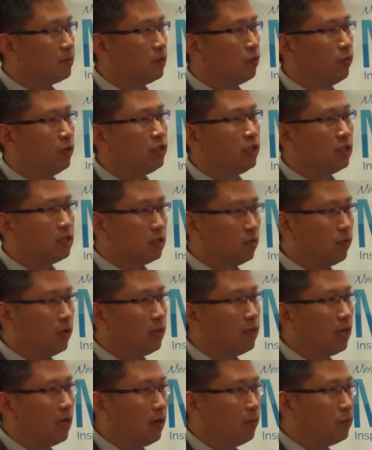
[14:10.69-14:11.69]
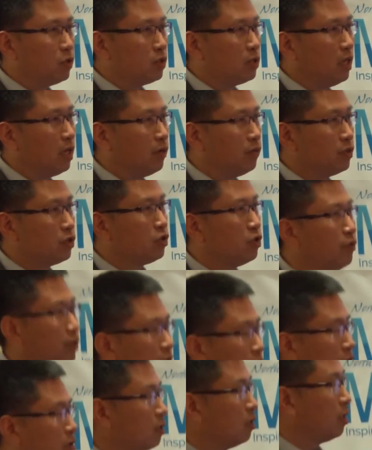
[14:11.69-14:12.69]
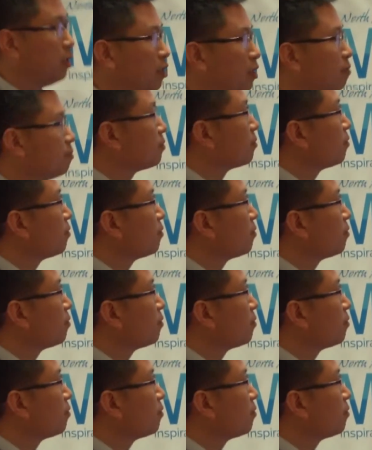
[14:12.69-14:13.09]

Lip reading: which is the one that I was showing earlier,